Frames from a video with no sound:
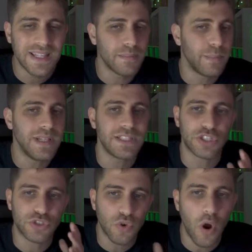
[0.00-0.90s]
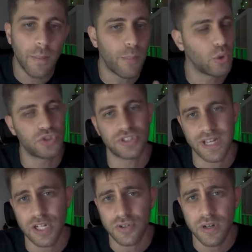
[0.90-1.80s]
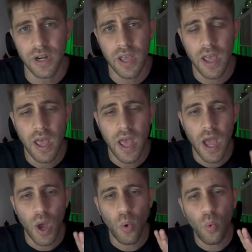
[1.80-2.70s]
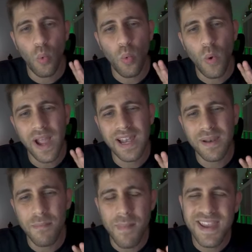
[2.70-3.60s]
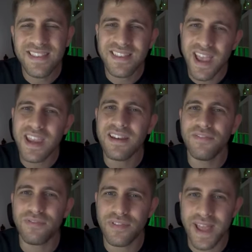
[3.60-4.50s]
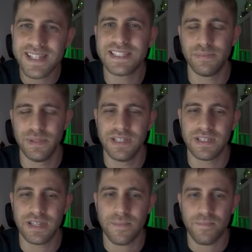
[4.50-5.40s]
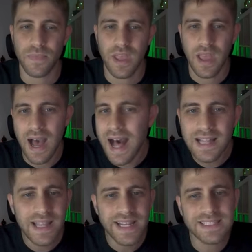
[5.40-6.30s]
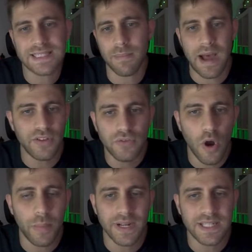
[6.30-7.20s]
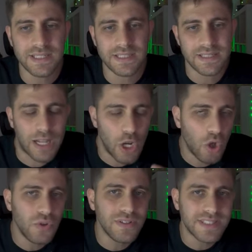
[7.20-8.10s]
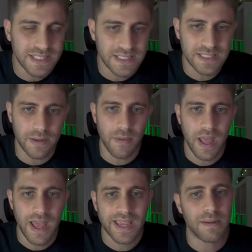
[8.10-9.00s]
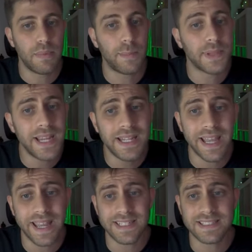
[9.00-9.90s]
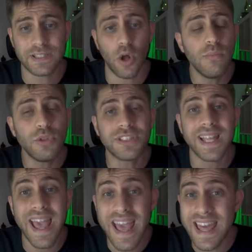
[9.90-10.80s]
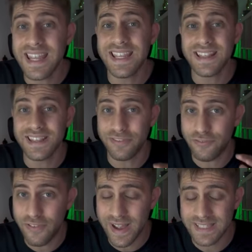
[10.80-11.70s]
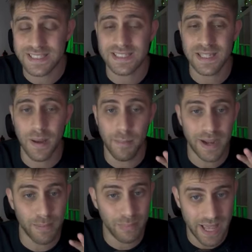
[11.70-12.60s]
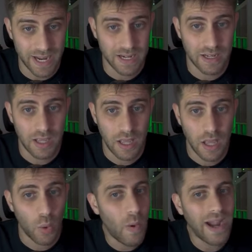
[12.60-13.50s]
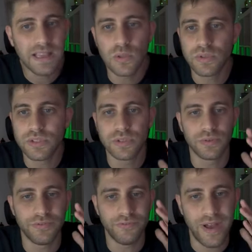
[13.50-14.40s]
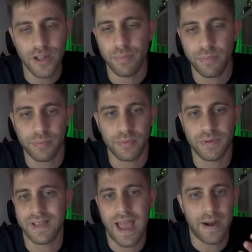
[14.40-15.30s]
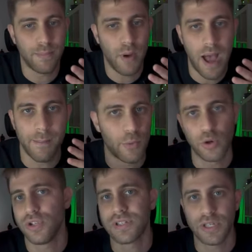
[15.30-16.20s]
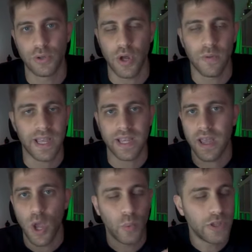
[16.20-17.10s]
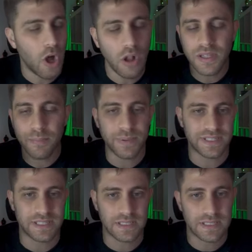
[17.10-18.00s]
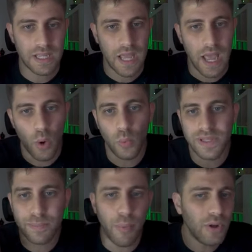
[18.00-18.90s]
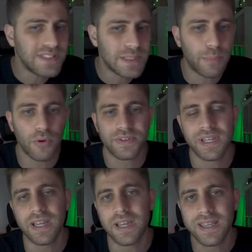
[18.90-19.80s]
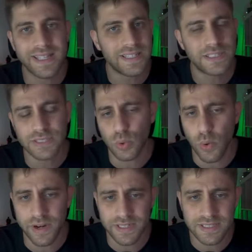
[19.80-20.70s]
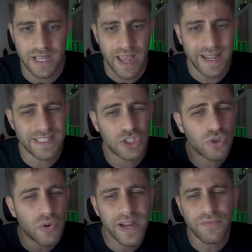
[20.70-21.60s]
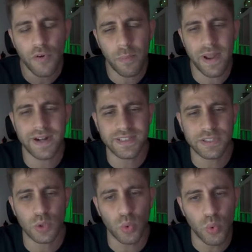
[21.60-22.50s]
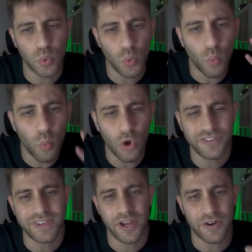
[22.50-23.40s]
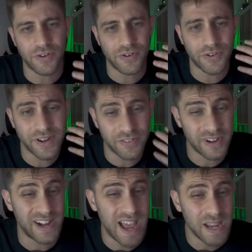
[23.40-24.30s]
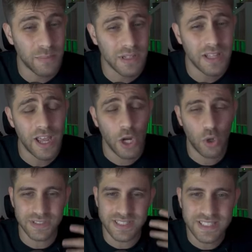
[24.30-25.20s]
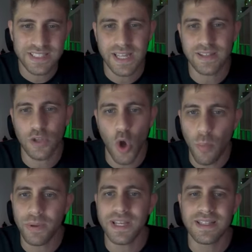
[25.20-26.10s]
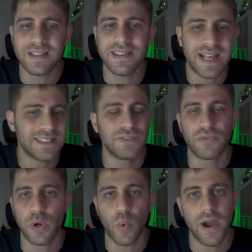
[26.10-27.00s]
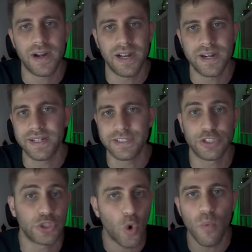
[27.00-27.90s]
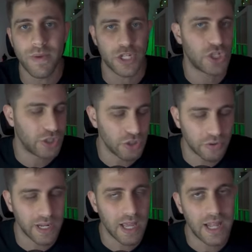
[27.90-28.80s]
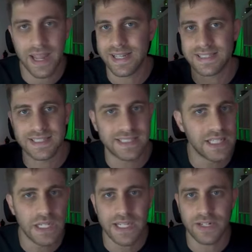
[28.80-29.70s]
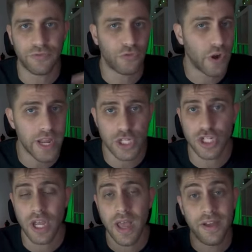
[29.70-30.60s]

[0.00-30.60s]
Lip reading: can build a strong pawn structure while maintaining flexibility. Unlike some other openings, the London system can be played against almost any defense by black. White looks to develop harmoniously, you know, like with all the pieces, with pawn supporting key squares. It's great for players who want a reliable, consistent opening that doesn't require learning so much theory, like Sicilian, French,